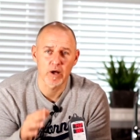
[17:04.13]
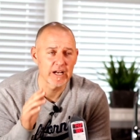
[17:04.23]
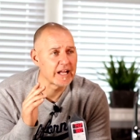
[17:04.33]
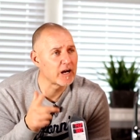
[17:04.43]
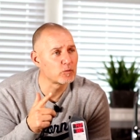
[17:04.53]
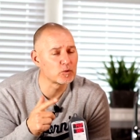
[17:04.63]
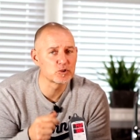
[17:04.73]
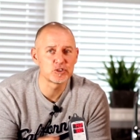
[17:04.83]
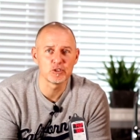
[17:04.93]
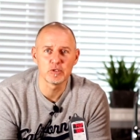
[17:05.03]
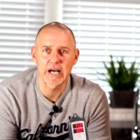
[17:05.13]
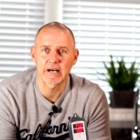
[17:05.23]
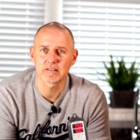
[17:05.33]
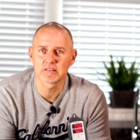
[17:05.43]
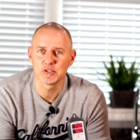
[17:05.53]
right now, we'll shoot
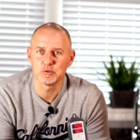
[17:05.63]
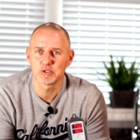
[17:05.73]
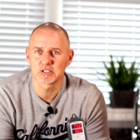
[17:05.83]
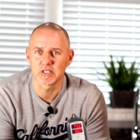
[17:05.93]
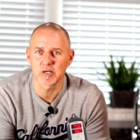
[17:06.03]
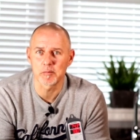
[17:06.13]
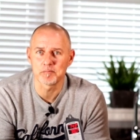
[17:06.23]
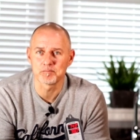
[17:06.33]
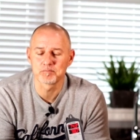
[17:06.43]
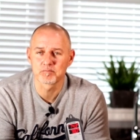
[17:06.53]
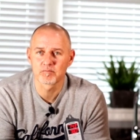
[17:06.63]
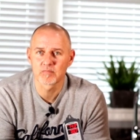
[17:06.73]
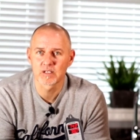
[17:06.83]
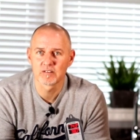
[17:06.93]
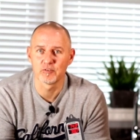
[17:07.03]
out to some
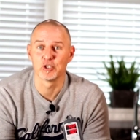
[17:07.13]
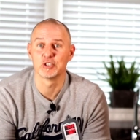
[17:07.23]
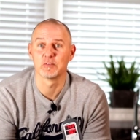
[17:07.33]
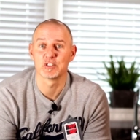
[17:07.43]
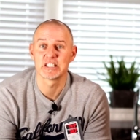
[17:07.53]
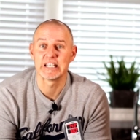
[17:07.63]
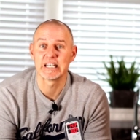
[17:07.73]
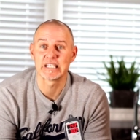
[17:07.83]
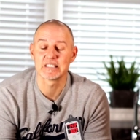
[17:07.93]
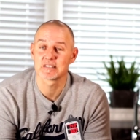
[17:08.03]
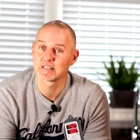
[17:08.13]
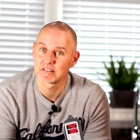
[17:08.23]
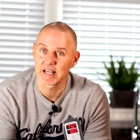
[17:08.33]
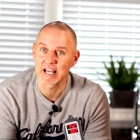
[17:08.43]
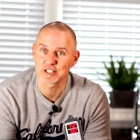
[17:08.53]
footage of the seedlings
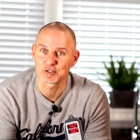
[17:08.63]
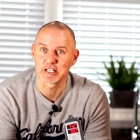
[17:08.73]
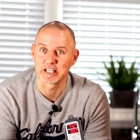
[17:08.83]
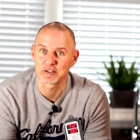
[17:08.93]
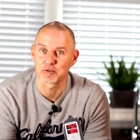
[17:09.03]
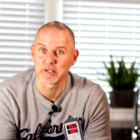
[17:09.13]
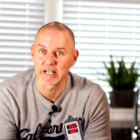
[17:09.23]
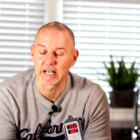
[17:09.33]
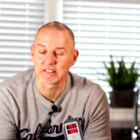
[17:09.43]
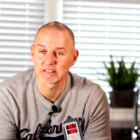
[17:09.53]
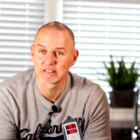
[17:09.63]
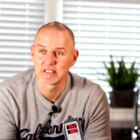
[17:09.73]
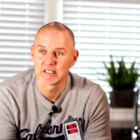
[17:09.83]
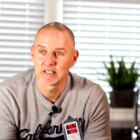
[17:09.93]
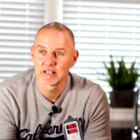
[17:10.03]
actually in the greenhouse.
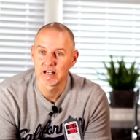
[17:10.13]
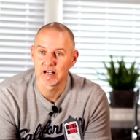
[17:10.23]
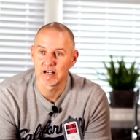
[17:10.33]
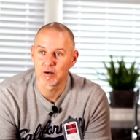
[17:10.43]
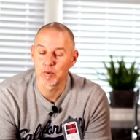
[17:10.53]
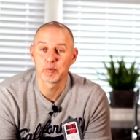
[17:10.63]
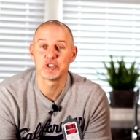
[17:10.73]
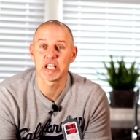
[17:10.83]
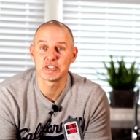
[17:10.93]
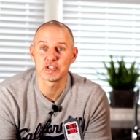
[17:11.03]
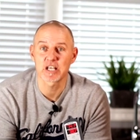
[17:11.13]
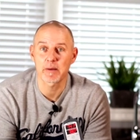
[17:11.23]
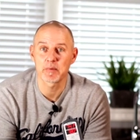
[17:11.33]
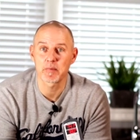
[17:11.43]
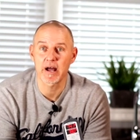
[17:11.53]
Uh, we appreciate you
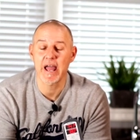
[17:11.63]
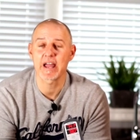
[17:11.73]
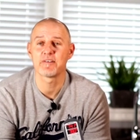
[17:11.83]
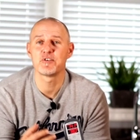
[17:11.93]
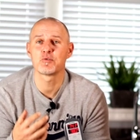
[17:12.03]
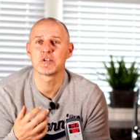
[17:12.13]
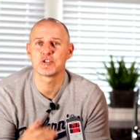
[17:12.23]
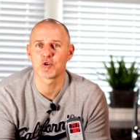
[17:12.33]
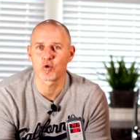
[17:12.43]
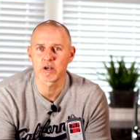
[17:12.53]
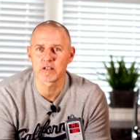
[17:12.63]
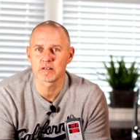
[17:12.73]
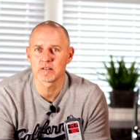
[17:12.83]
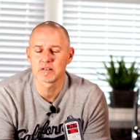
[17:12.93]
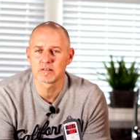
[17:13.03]
stopping by. Hey, if you're
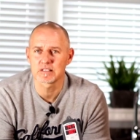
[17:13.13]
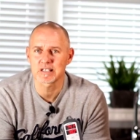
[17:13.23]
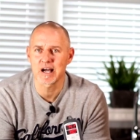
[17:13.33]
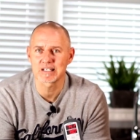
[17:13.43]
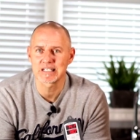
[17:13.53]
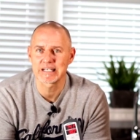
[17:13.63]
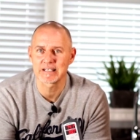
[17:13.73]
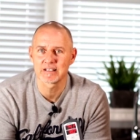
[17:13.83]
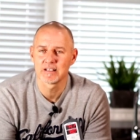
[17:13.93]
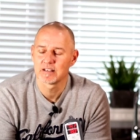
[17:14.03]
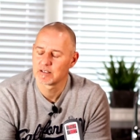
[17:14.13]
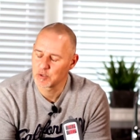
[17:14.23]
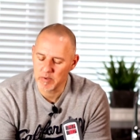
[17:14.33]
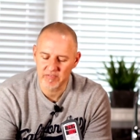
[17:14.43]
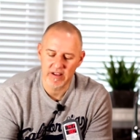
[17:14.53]
enjoying this content,
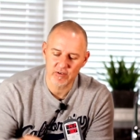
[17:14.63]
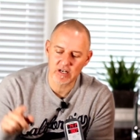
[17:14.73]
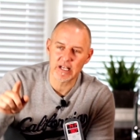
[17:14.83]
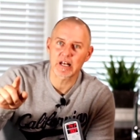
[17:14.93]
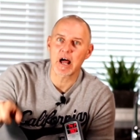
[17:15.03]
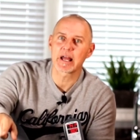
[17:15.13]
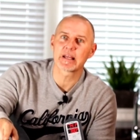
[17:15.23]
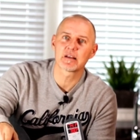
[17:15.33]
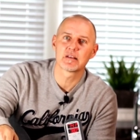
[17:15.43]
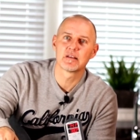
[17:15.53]
do me a favor, click like,